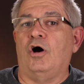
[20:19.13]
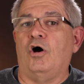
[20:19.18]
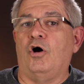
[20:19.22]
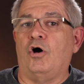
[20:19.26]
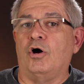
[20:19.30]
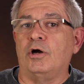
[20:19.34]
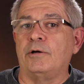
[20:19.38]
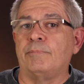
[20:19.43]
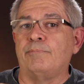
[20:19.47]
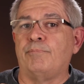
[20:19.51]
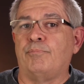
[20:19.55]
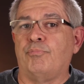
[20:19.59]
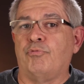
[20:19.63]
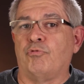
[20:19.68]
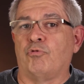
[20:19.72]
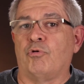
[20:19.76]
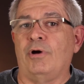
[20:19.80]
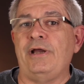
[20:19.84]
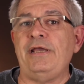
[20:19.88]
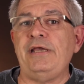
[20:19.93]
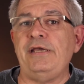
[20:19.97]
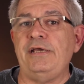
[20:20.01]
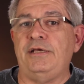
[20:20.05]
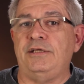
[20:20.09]
Our
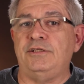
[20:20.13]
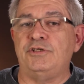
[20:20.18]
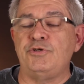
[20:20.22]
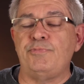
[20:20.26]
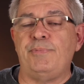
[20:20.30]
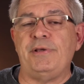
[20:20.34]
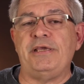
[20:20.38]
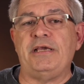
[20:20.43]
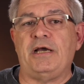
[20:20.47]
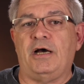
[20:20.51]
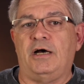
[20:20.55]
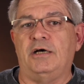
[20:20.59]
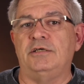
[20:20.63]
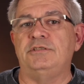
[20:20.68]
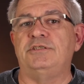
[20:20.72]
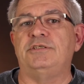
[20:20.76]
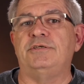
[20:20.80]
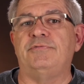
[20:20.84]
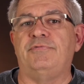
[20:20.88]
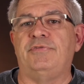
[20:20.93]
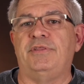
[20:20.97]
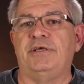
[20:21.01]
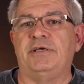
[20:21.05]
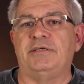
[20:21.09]
brains, because
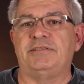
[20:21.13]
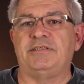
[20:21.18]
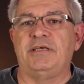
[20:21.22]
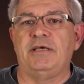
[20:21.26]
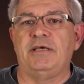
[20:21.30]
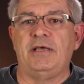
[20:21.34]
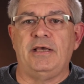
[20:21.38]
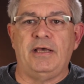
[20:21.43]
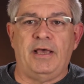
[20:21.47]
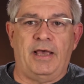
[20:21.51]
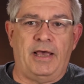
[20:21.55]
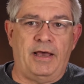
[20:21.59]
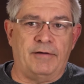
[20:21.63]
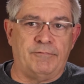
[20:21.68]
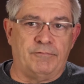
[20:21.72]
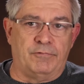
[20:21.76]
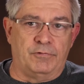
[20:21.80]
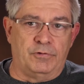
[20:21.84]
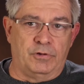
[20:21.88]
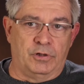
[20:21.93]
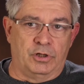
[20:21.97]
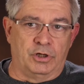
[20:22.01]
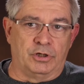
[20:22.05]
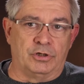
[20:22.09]
of this, have
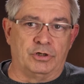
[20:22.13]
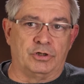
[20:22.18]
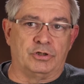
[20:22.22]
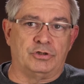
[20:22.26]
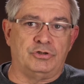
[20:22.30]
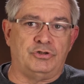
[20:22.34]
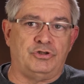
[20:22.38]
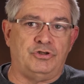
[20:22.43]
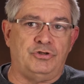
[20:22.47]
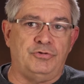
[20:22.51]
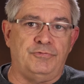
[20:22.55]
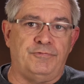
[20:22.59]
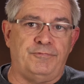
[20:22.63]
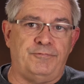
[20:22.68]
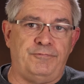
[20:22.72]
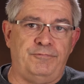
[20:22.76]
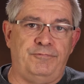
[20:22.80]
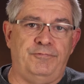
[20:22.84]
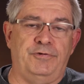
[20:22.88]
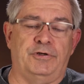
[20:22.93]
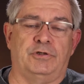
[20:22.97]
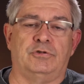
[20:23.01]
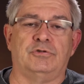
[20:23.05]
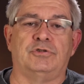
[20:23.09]
learned to
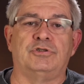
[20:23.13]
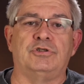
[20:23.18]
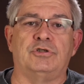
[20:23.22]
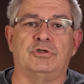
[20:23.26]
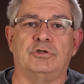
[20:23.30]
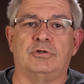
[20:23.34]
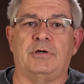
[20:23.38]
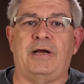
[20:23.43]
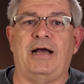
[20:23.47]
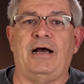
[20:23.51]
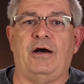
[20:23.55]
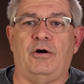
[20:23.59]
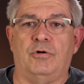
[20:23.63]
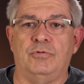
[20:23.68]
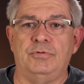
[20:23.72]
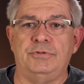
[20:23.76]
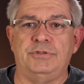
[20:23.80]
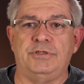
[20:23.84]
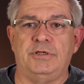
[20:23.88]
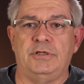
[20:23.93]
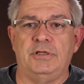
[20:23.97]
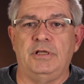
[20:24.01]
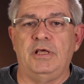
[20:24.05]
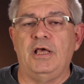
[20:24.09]
filter
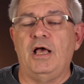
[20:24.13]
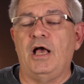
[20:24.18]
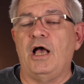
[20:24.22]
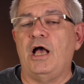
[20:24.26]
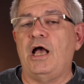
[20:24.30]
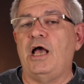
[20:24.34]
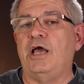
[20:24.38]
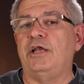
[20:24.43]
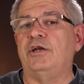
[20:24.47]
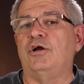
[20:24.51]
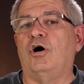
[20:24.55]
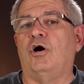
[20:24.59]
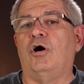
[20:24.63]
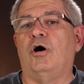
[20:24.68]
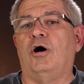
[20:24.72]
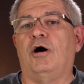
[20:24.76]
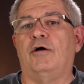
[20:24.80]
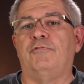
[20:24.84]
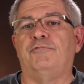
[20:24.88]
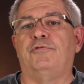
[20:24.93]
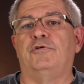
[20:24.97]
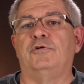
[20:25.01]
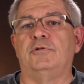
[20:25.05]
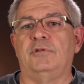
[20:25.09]
out an
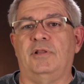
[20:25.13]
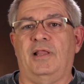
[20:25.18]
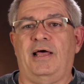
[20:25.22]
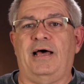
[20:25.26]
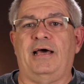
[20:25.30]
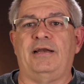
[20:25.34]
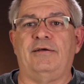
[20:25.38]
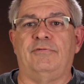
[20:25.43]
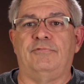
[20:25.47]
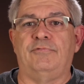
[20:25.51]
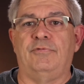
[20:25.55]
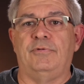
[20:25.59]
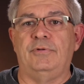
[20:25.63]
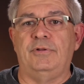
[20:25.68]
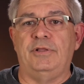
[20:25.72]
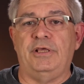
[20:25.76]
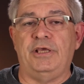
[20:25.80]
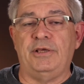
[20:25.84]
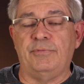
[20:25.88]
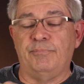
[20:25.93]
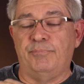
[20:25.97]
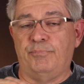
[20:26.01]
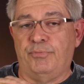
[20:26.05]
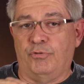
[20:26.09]
awful lot of
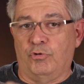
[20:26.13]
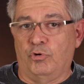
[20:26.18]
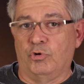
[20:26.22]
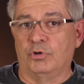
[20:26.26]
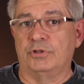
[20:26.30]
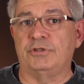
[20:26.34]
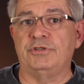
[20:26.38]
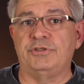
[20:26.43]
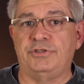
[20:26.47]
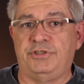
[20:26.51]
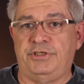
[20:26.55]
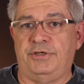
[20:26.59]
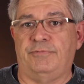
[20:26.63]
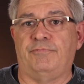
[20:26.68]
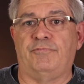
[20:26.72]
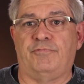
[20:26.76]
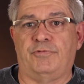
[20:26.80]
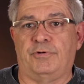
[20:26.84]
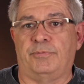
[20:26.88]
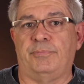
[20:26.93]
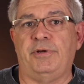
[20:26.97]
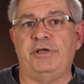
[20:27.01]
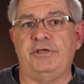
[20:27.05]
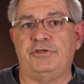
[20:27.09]
important
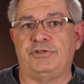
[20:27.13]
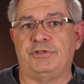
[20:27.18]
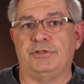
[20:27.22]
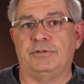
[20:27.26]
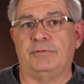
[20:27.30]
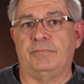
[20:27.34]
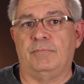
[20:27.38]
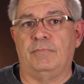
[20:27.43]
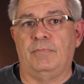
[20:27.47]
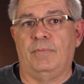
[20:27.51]
information.